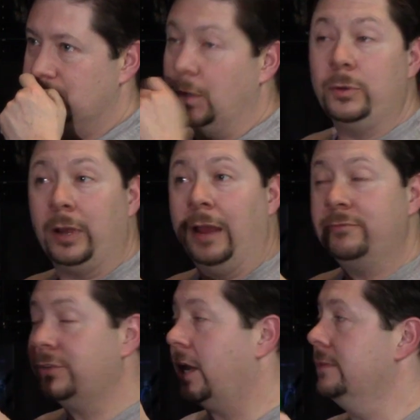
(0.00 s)
No, no, I
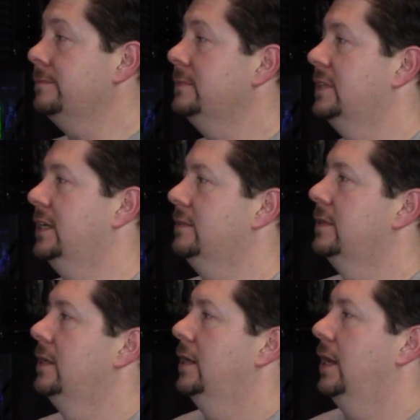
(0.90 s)
haven't forgotten. Okay. Yeah.
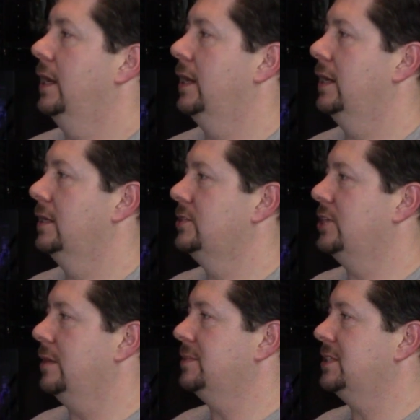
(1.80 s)

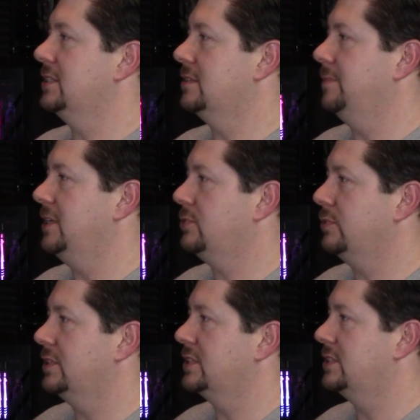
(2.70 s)
James says the beach
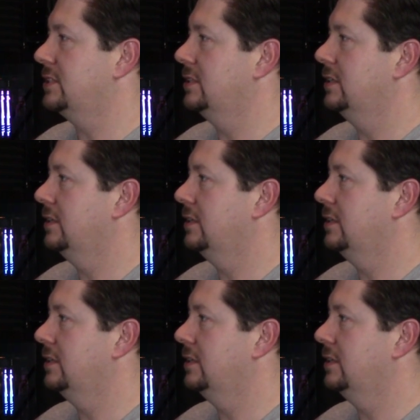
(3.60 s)
was